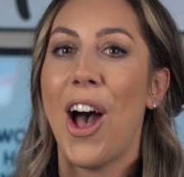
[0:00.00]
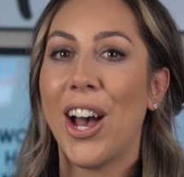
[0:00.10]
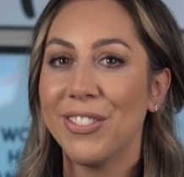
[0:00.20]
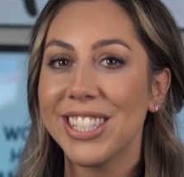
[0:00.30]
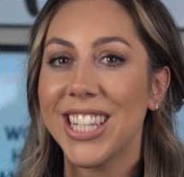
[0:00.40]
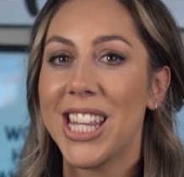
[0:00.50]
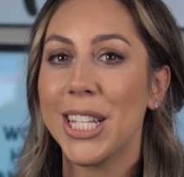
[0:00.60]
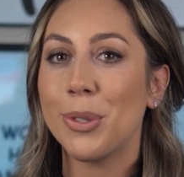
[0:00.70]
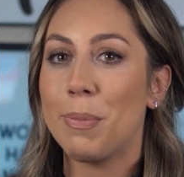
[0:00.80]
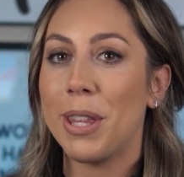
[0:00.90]
Obviously,
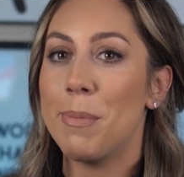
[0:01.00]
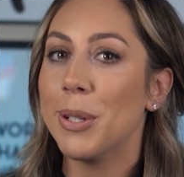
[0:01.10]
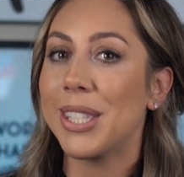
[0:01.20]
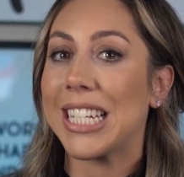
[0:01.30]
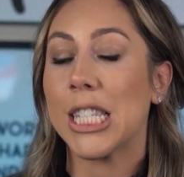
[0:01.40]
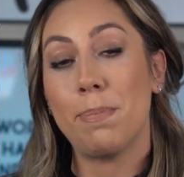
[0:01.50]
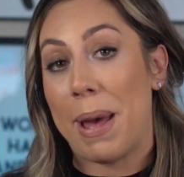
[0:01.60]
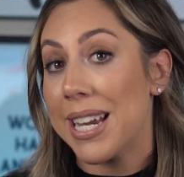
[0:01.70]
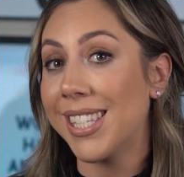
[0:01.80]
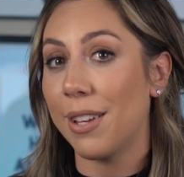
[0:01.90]
this would be the most
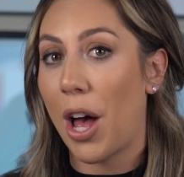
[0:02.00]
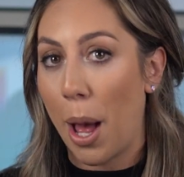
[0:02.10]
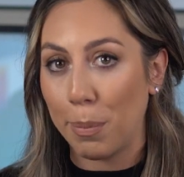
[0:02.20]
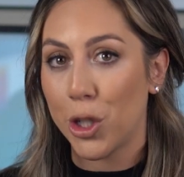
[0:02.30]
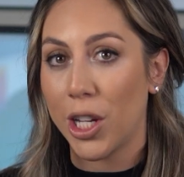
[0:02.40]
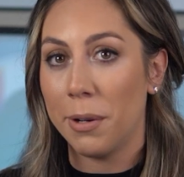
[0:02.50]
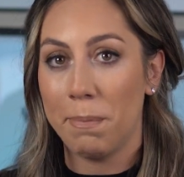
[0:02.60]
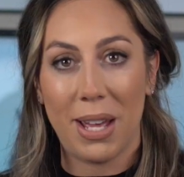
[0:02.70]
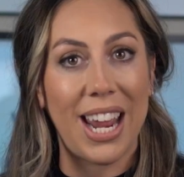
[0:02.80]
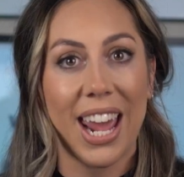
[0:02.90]
expensive option,
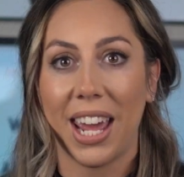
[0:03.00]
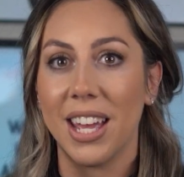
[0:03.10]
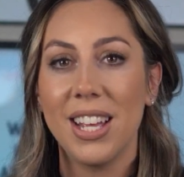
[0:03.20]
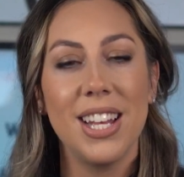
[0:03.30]
but hey,